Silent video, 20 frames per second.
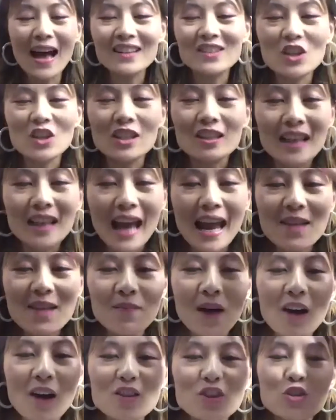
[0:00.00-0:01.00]
just came
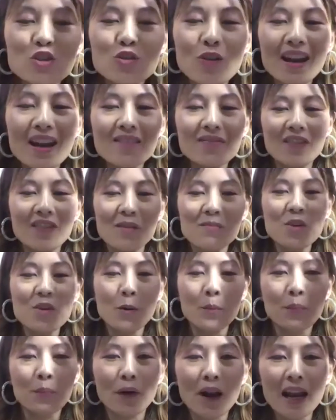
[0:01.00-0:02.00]
straight from your
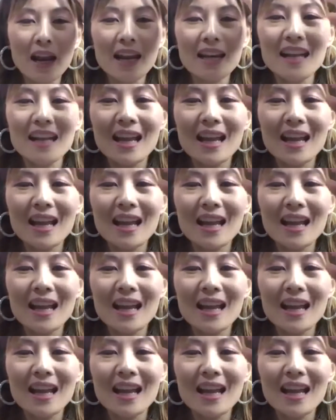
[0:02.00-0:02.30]
brain.